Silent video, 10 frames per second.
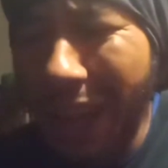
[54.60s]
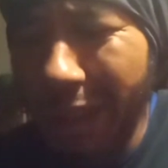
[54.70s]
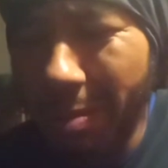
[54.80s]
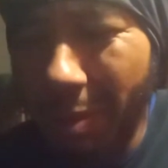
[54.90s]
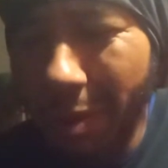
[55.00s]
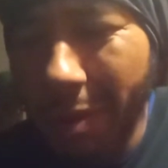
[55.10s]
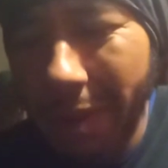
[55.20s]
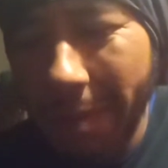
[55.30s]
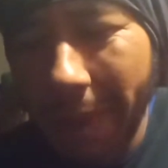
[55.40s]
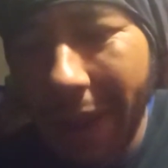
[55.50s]
ass
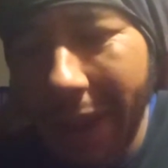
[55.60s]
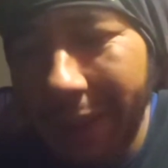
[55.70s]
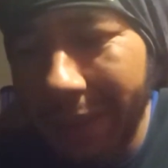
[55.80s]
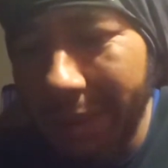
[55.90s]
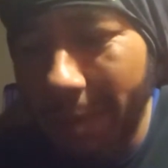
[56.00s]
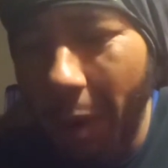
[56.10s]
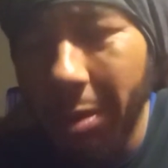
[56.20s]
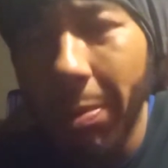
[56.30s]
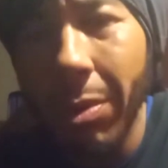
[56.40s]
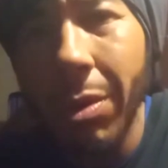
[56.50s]
brewery, man. Because
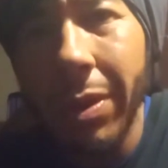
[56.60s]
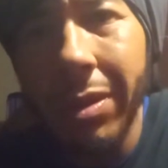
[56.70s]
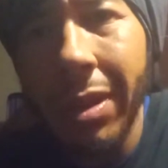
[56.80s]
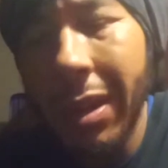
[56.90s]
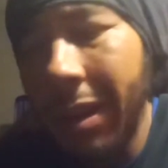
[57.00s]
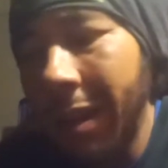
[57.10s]
most breweries,